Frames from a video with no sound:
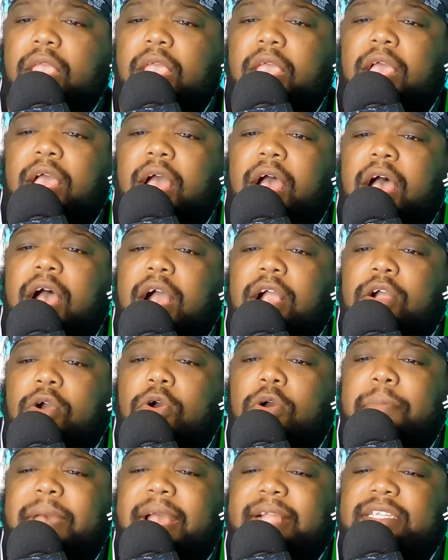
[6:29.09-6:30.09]

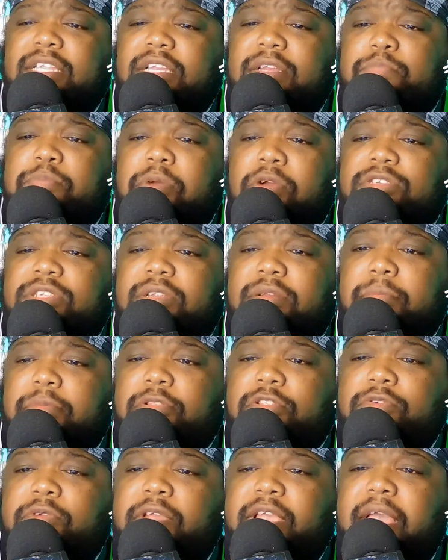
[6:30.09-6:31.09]
Going back to pro tip number
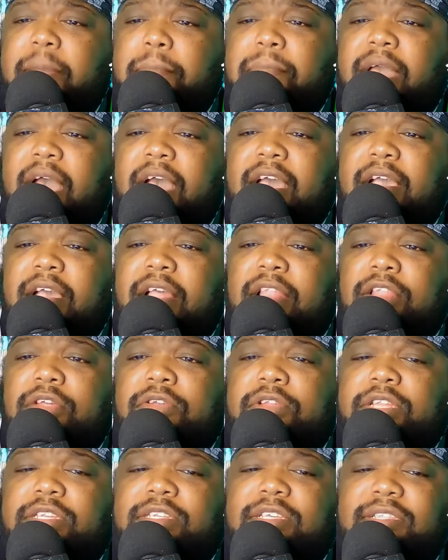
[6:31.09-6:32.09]
3, I
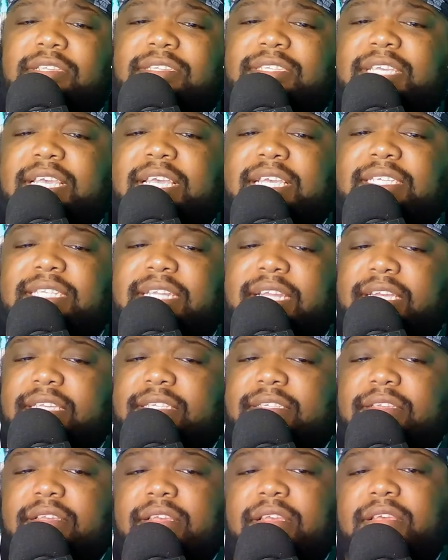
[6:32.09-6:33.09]
alluded to the
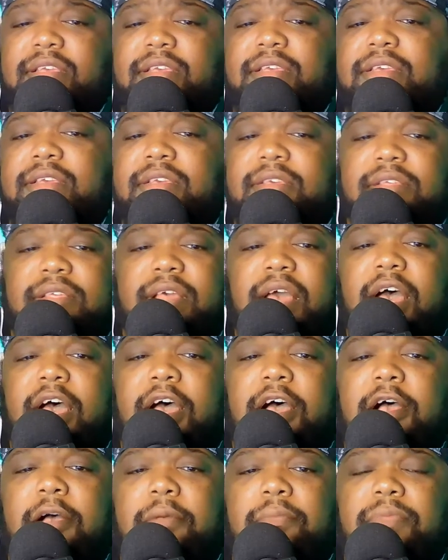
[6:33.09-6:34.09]
seasonings.
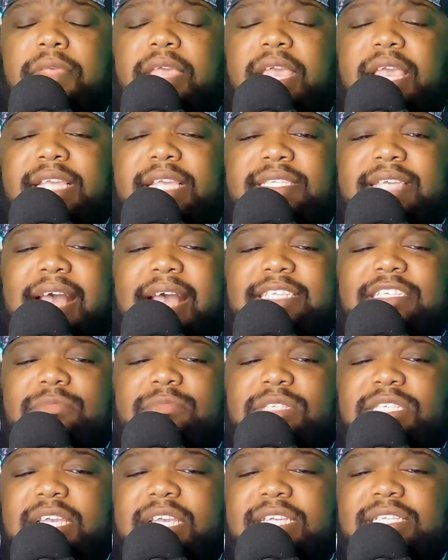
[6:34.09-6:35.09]
He's got some
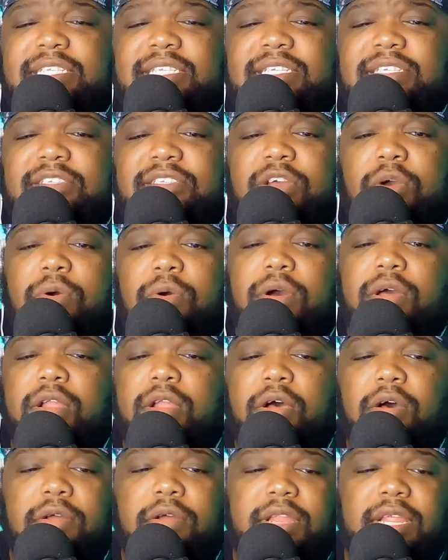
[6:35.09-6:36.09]
seasonings going
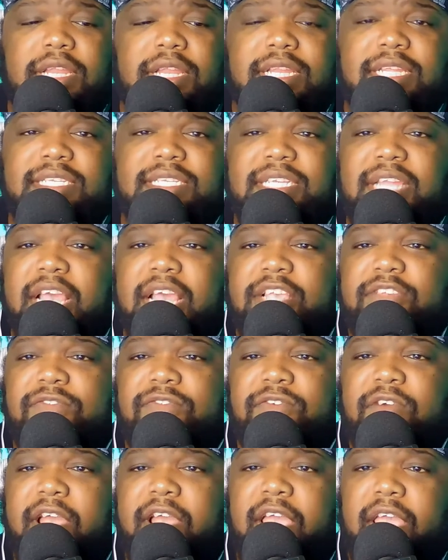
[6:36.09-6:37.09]
on in this next
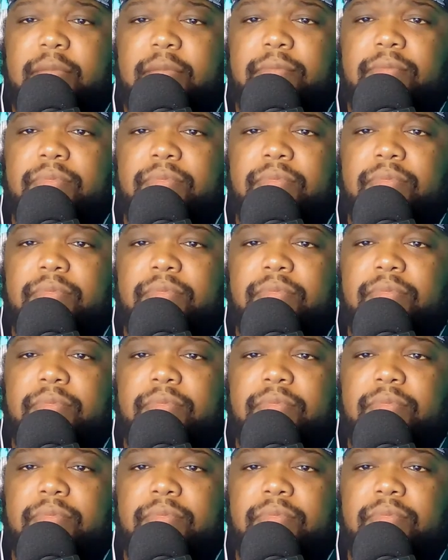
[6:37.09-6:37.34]
frame.